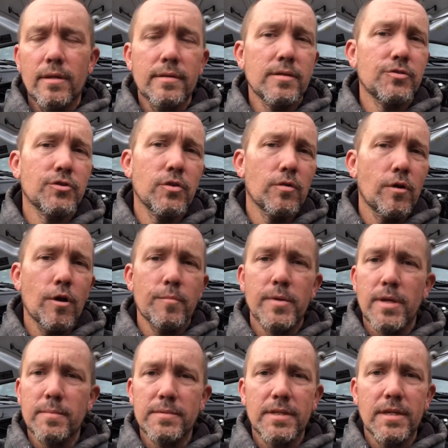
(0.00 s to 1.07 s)
since you're going
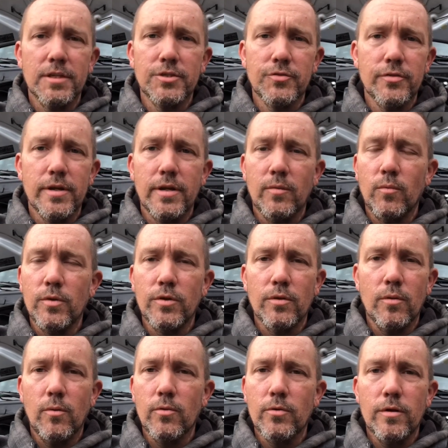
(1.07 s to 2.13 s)
RPM stage three, when
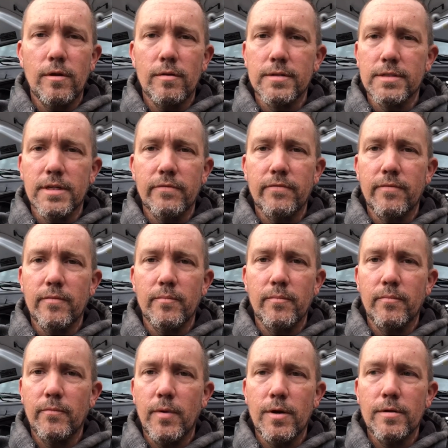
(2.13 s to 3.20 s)
you're ordering all the stuff from
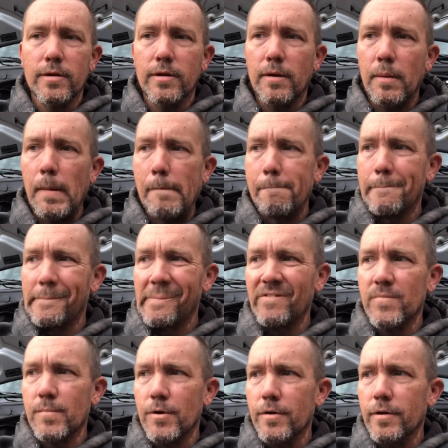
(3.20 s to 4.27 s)
Mario,
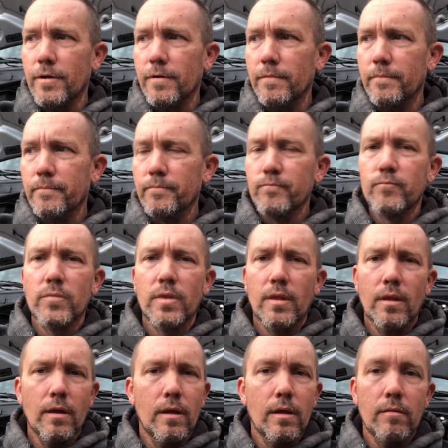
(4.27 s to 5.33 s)
from Mario,
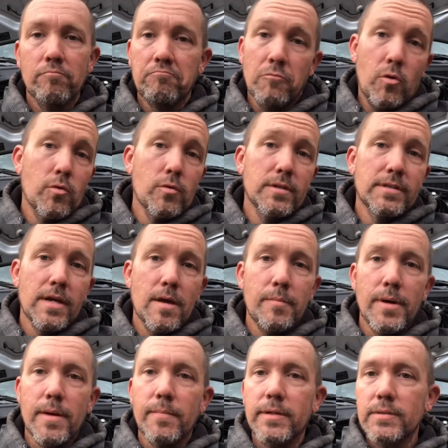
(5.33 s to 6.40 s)
order his
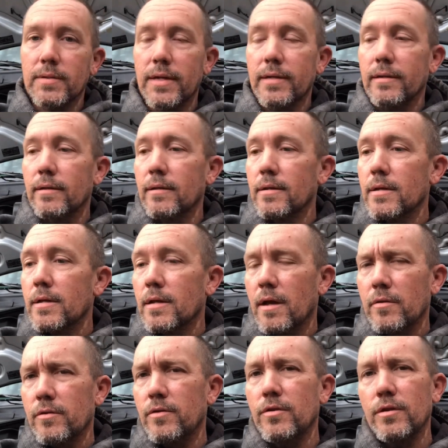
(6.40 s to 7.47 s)
downpipe. That's what I did.
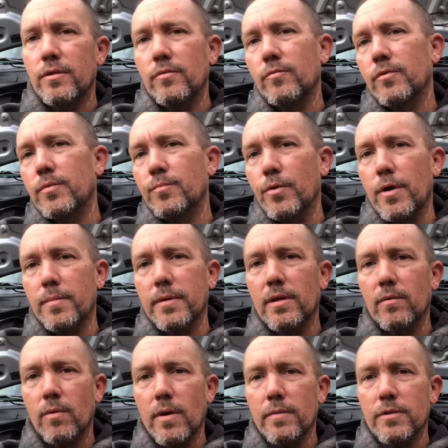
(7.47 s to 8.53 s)
You, you, could probably get
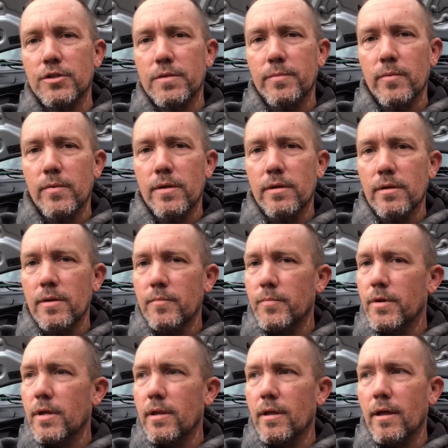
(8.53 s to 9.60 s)
away with a cheaper one,
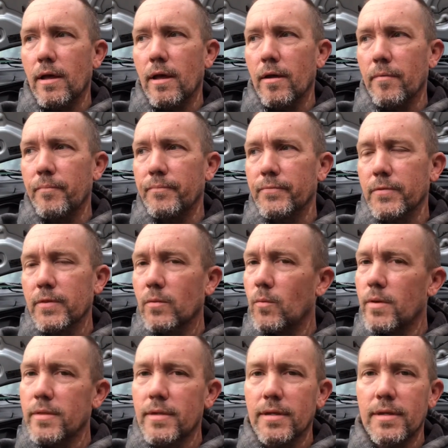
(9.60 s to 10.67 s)
but uh, the
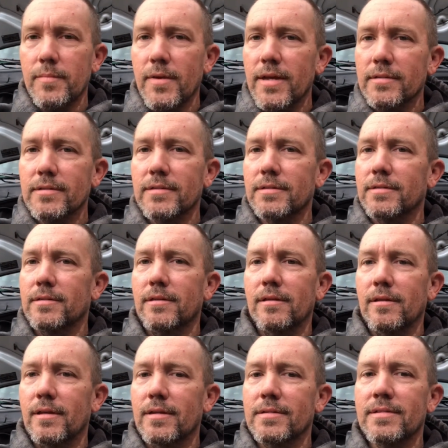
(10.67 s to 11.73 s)
one that he makes is
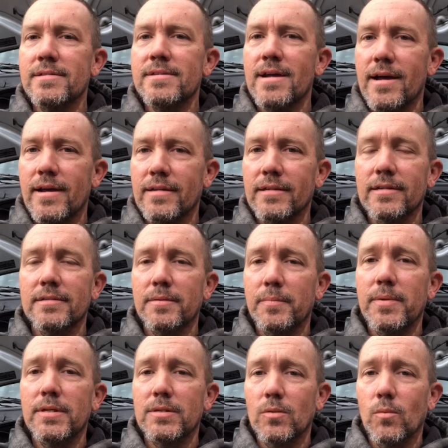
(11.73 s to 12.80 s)
it's nice. It's a
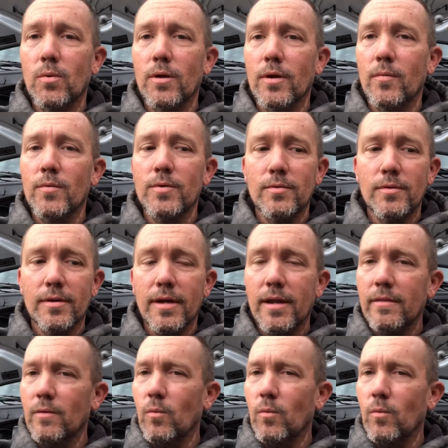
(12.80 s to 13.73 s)
piece of work. When you look at it,